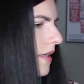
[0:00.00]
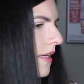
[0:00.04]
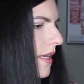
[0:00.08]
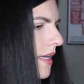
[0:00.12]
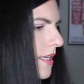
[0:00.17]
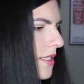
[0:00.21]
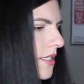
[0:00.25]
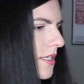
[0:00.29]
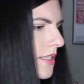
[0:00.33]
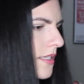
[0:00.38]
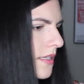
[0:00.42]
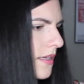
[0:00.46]

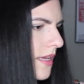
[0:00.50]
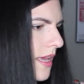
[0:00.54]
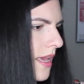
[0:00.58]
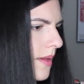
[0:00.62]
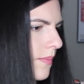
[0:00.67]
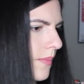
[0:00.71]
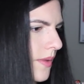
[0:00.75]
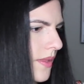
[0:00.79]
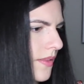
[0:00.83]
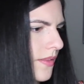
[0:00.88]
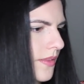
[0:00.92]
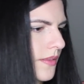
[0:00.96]
it just
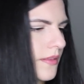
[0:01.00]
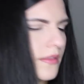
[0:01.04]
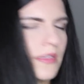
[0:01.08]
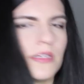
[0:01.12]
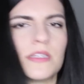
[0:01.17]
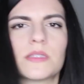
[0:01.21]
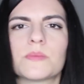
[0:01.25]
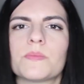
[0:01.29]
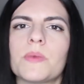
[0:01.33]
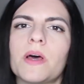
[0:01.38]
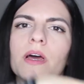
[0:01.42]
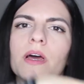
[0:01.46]
came with
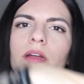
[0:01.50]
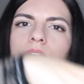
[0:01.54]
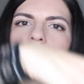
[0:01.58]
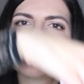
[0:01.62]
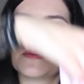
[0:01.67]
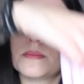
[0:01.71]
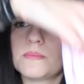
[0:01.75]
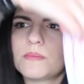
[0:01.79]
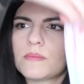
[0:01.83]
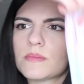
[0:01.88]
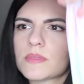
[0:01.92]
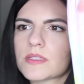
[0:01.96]
these
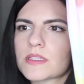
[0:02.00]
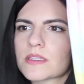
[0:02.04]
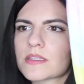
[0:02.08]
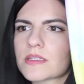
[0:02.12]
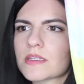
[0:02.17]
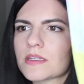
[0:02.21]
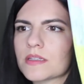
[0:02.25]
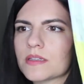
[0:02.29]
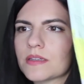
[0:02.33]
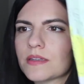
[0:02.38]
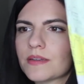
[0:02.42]
bottoms.